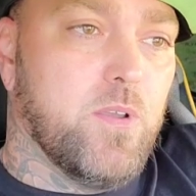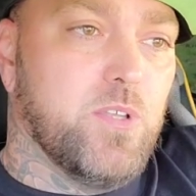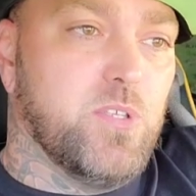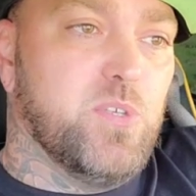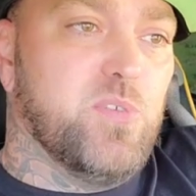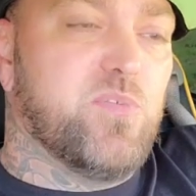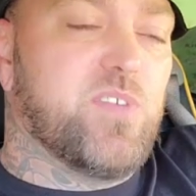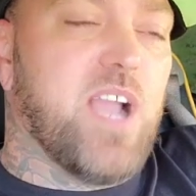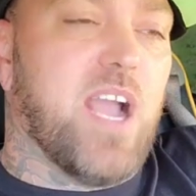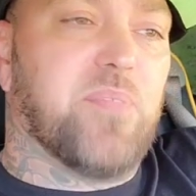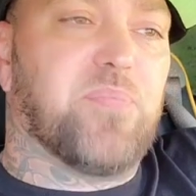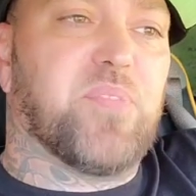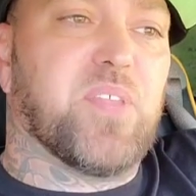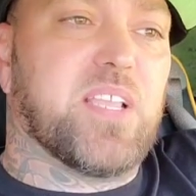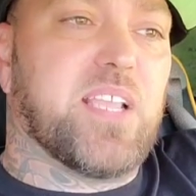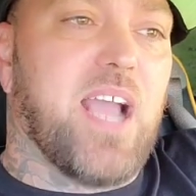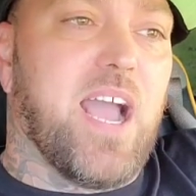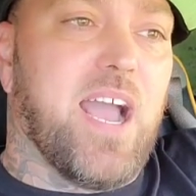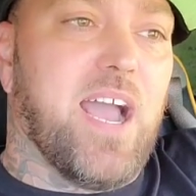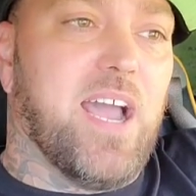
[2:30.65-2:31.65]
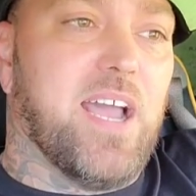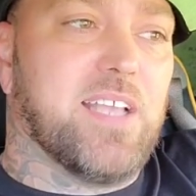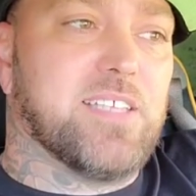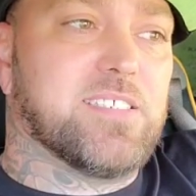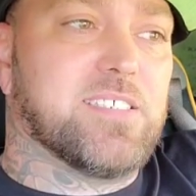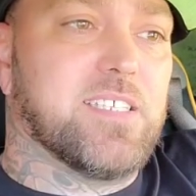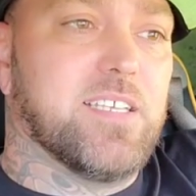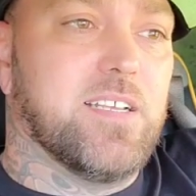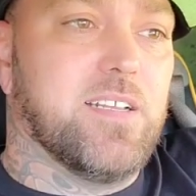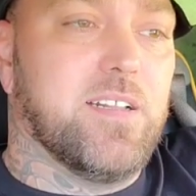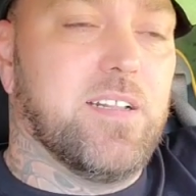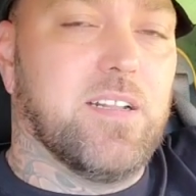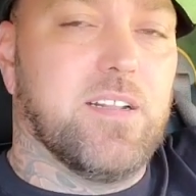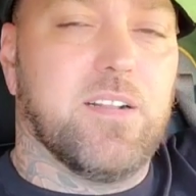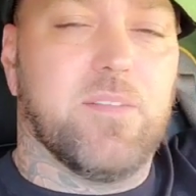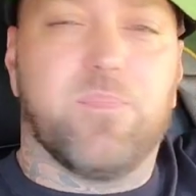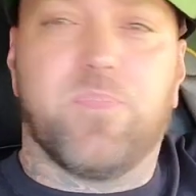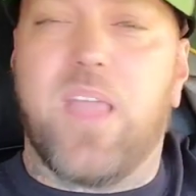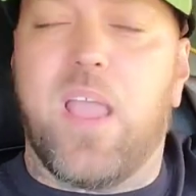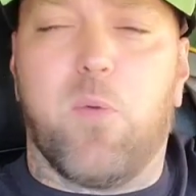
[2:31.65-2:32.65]
You've got the guys
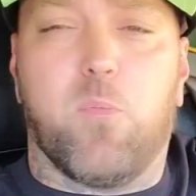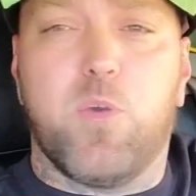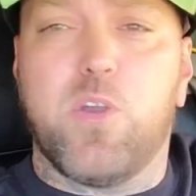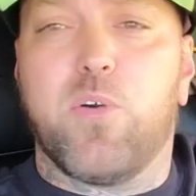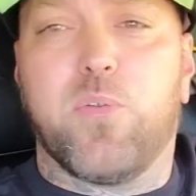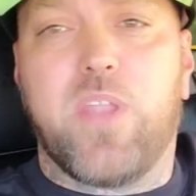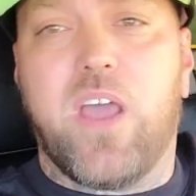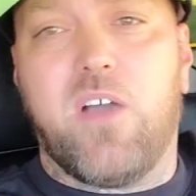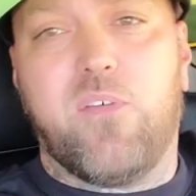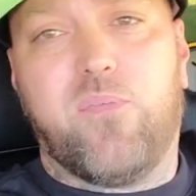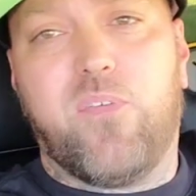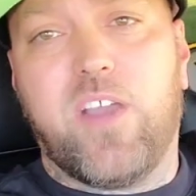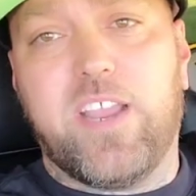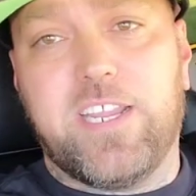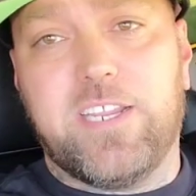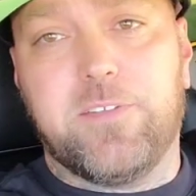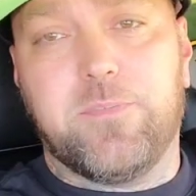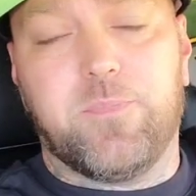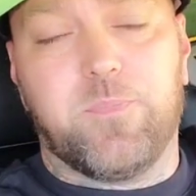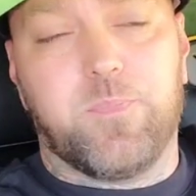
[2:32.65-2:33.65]
that will not fight.